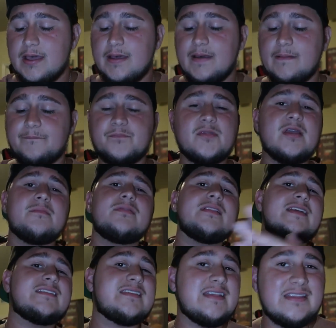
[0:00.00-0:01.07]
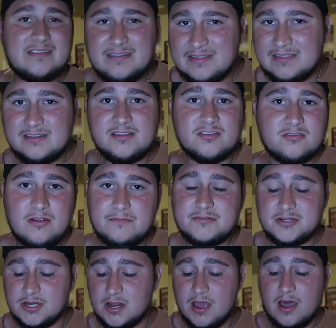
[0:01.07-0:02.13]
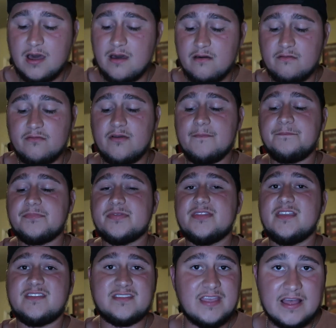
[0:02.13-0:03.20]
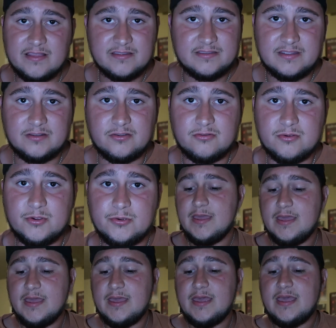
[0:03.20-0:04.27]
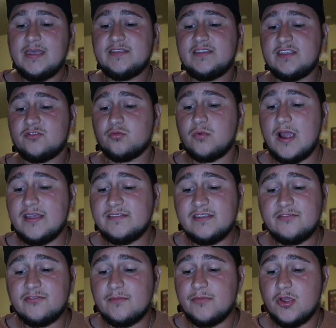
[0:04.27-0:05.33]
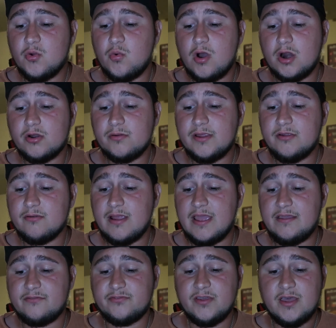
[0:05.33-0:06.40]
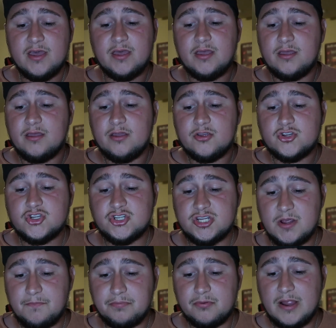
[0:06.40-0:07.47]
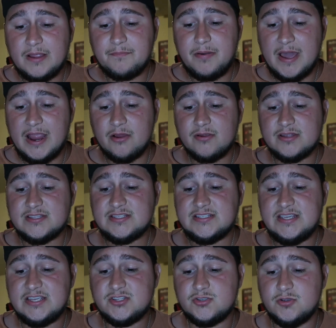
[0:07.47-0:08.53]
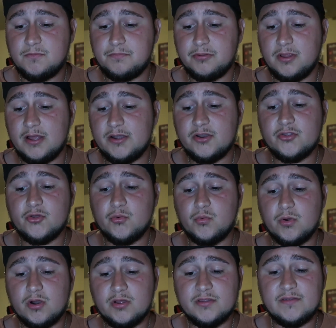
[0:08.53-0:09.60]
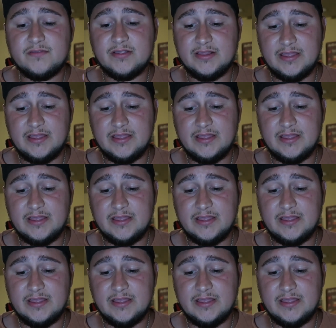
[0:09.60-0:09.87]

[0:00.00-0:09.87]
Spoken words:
But let's get into the description of the Skeleton Crew. It says, rising from their watery grave, shipwrecked pirates seek to plunder the world of the